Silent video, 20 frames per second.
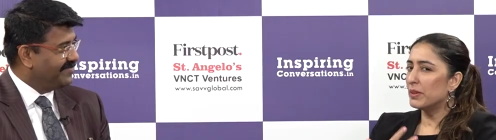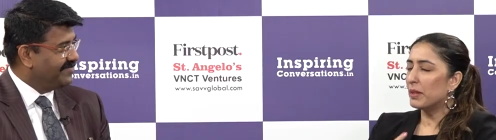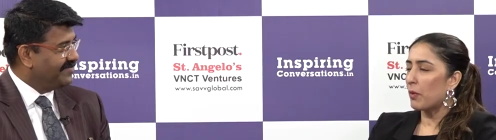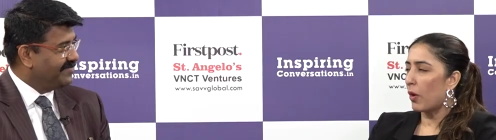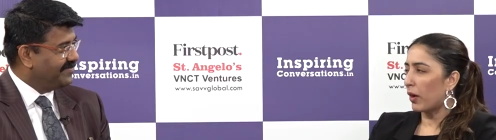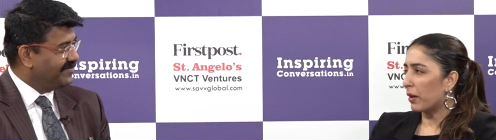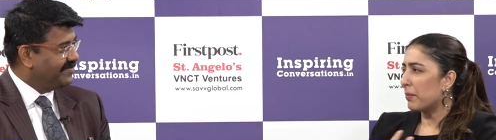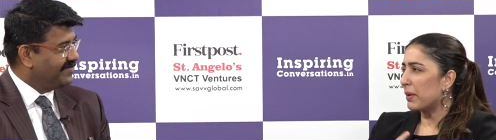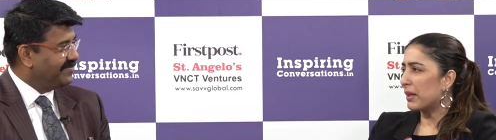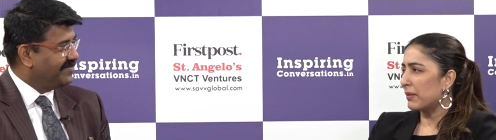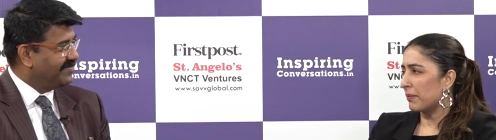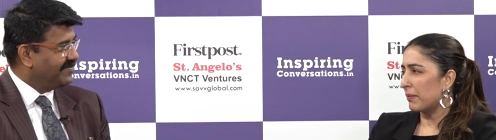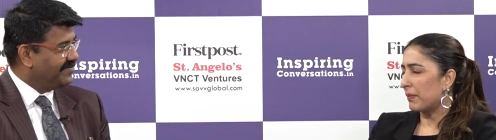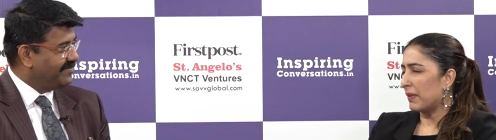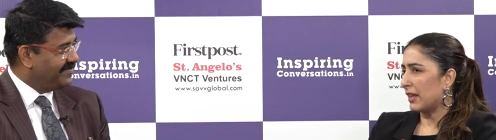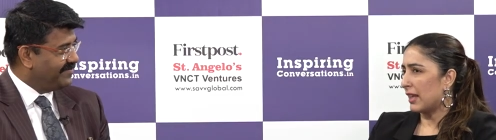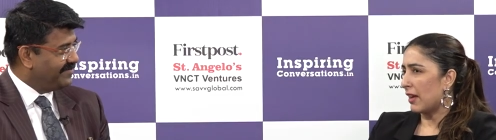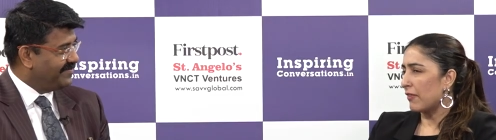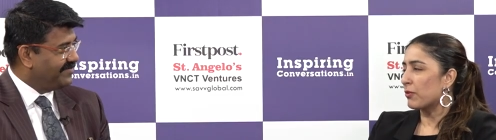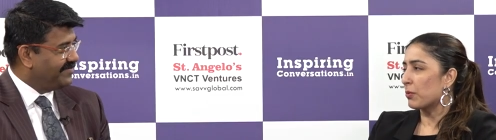Speaker 1: They want to be
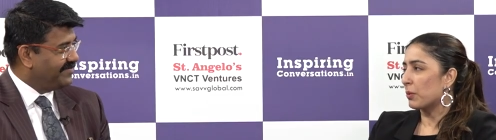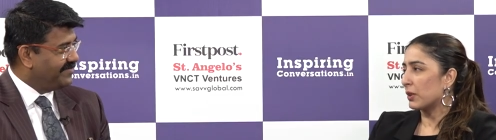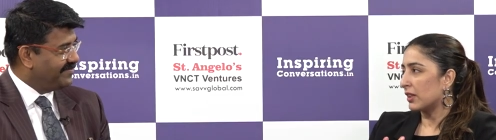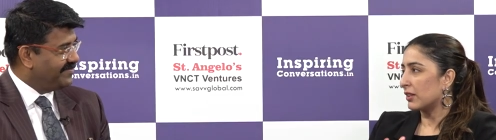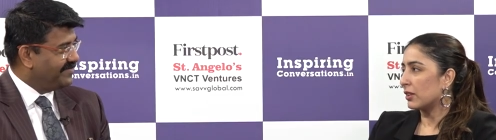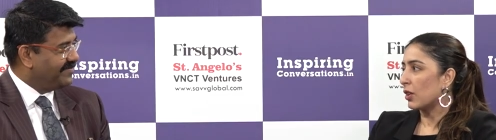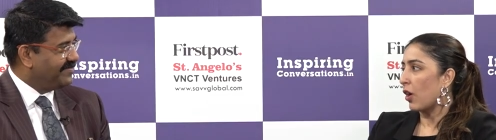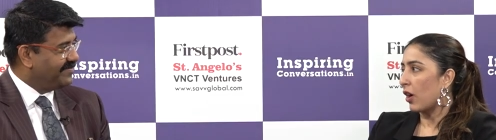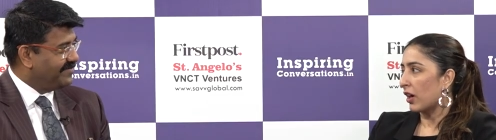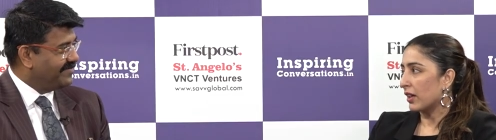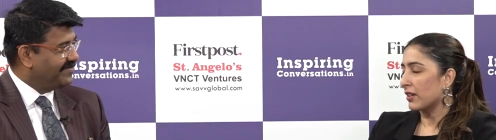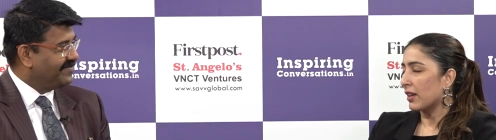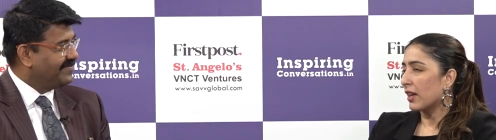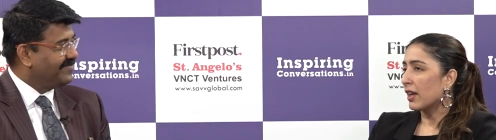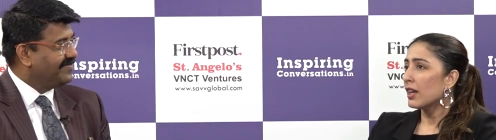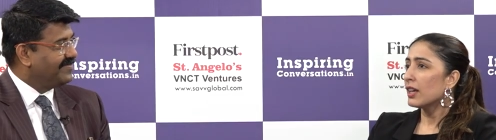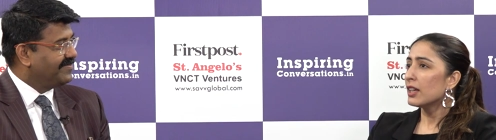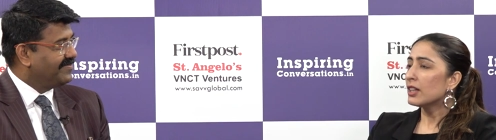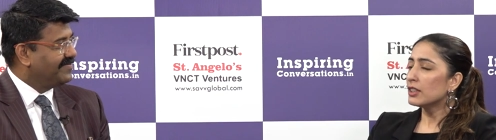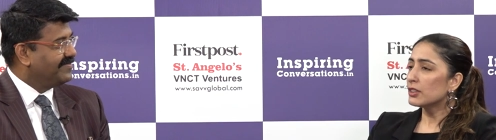left with a thought.
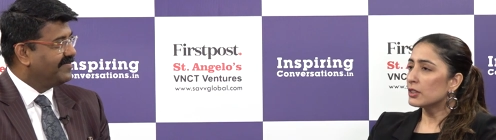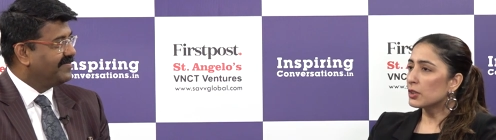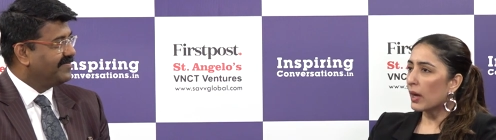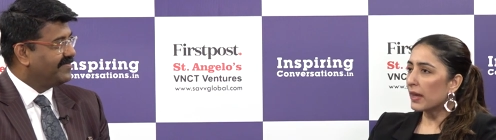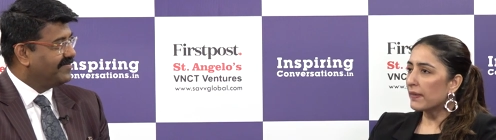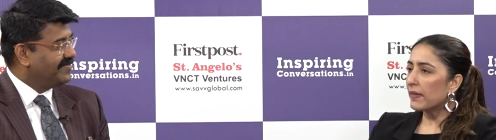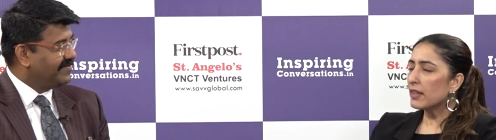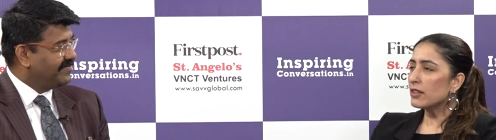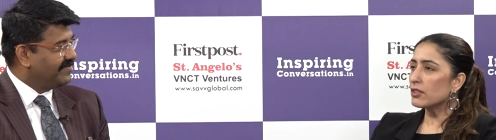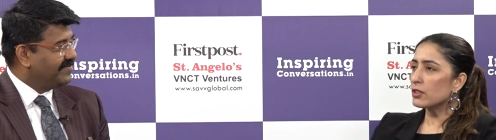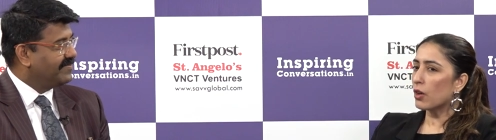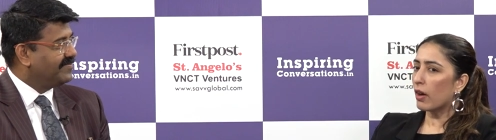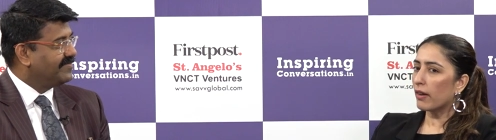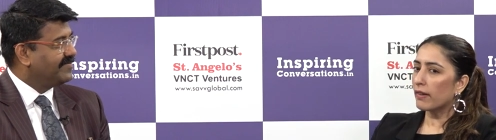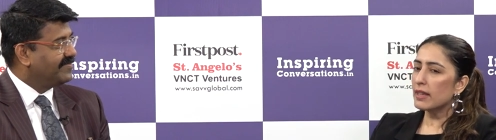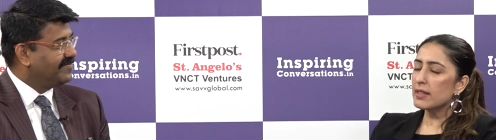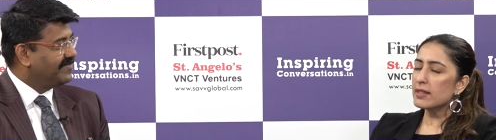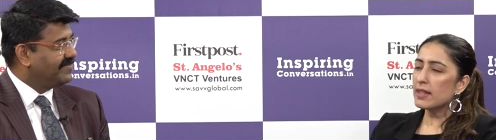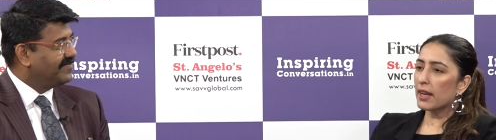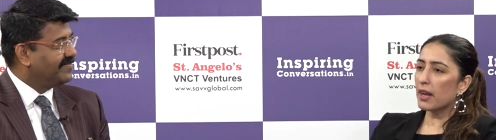So I think
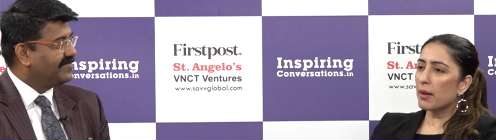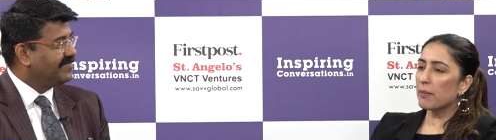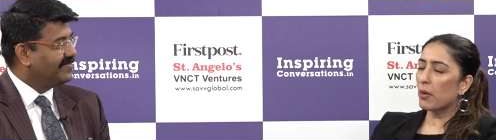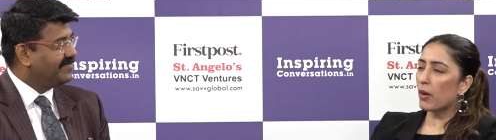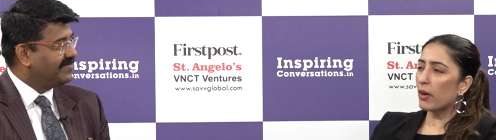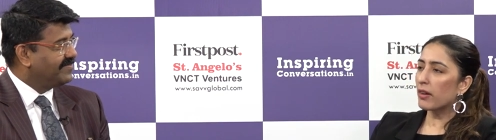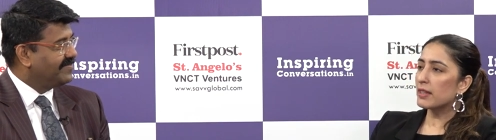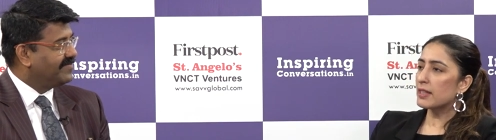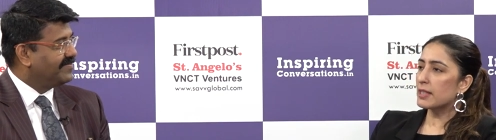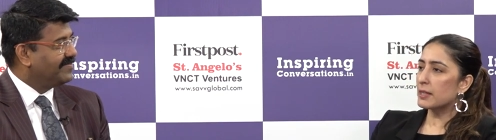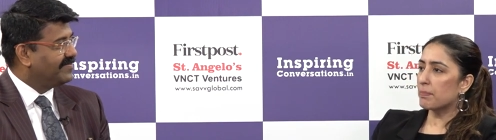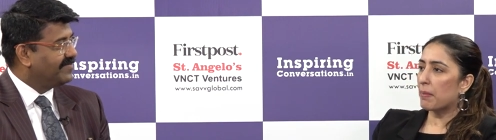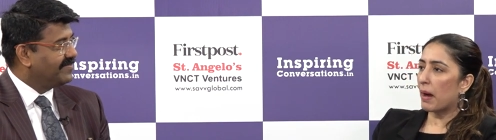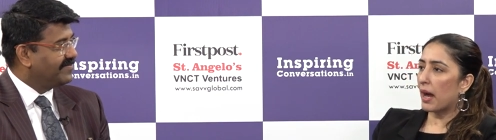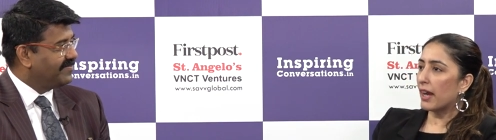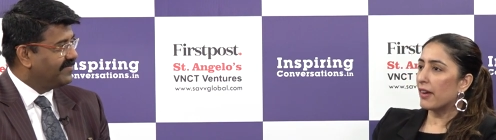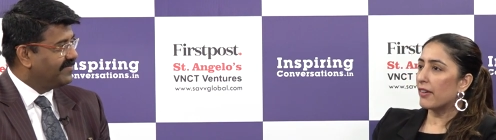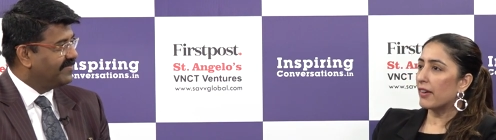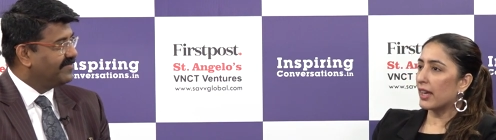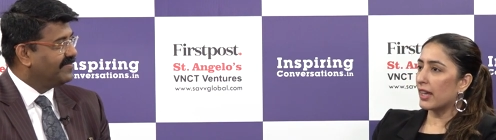stories that are more
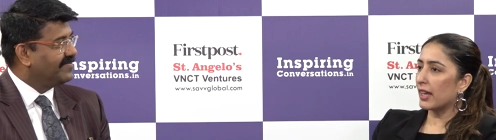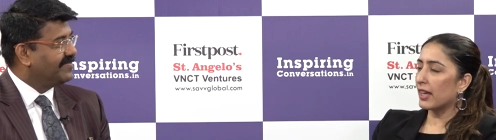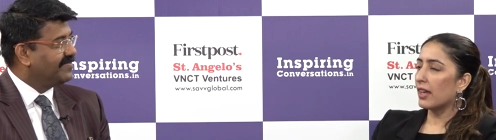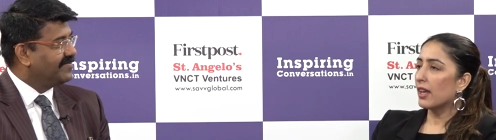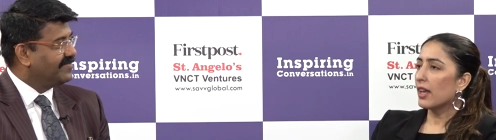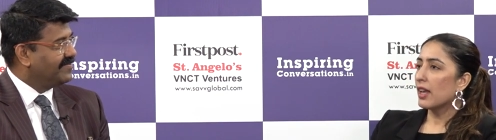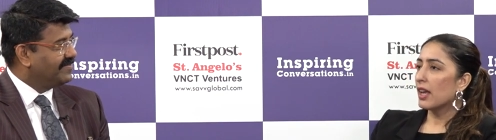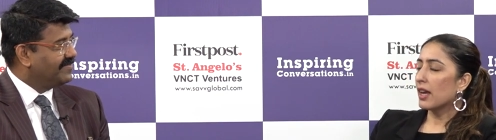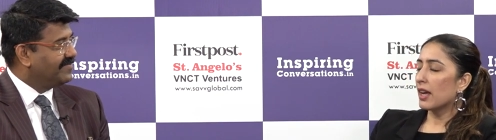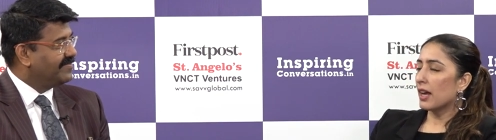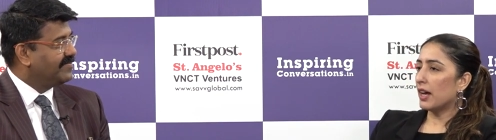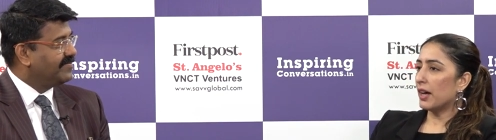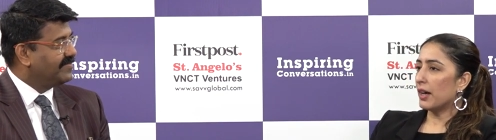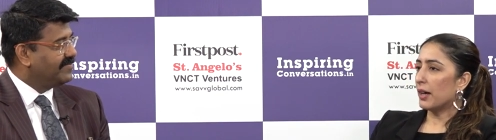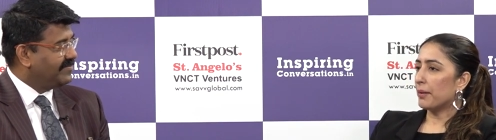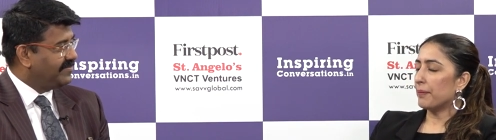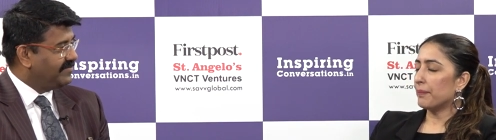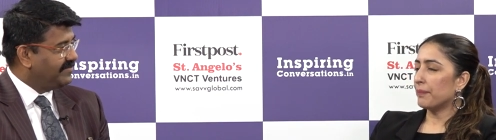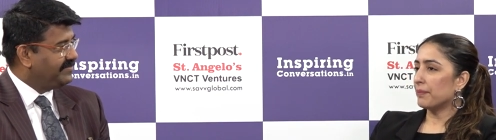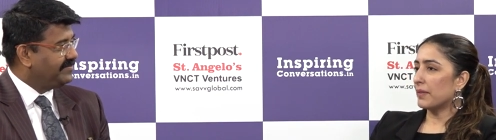inspiring
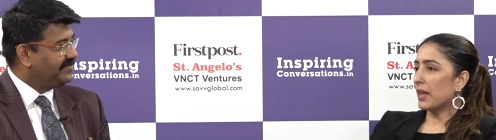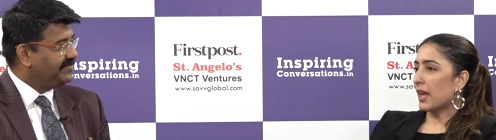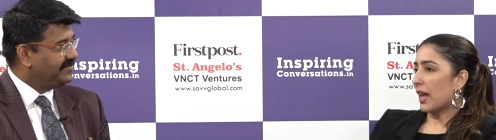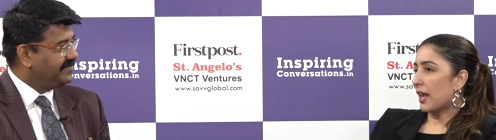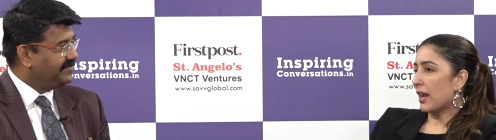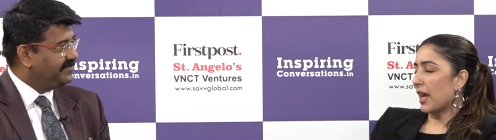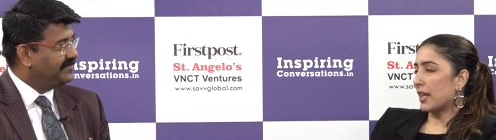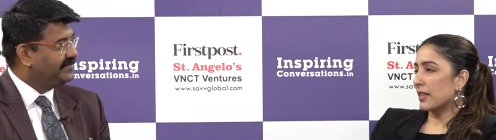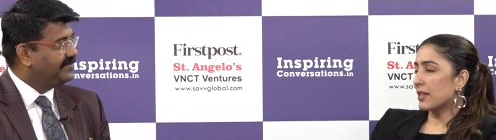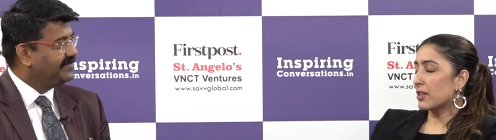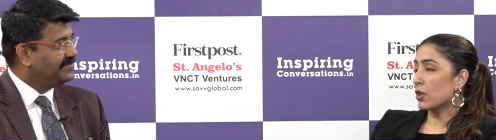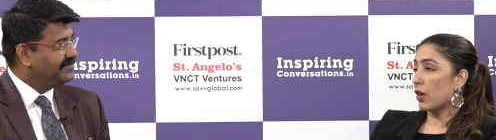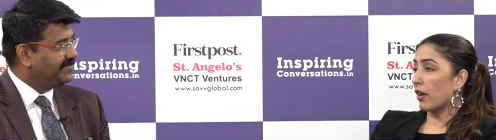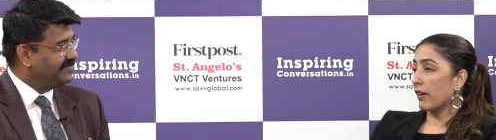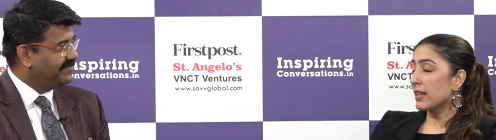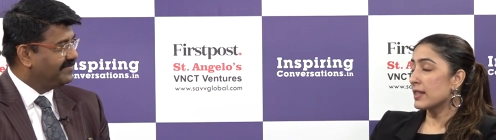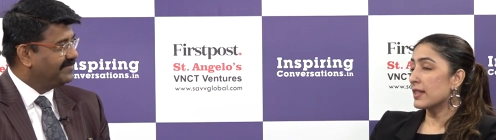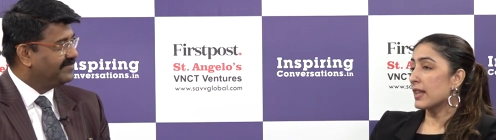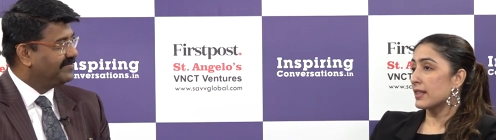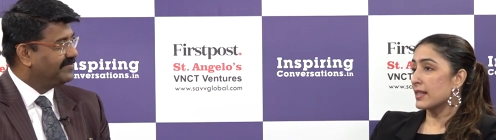and
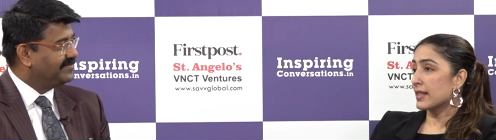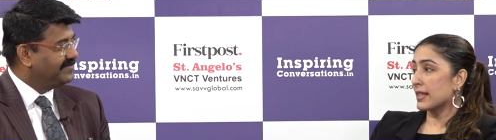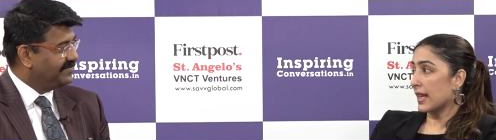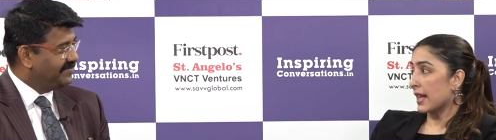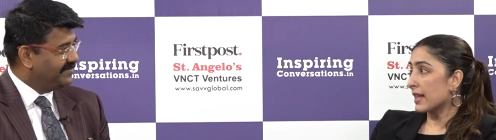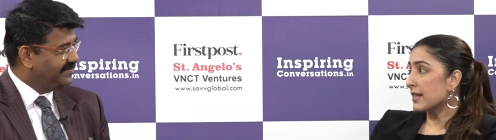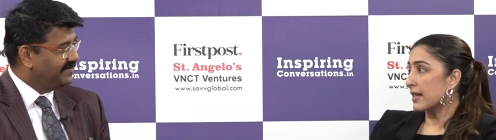stories that say